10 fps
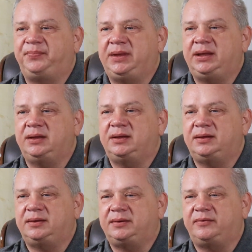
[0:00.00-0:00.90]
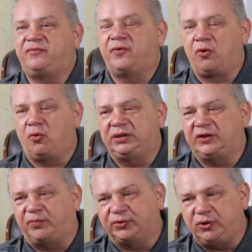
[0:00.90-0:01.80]
There are gates to the
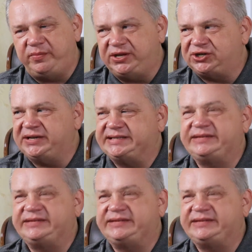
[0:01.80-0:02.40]
underworld,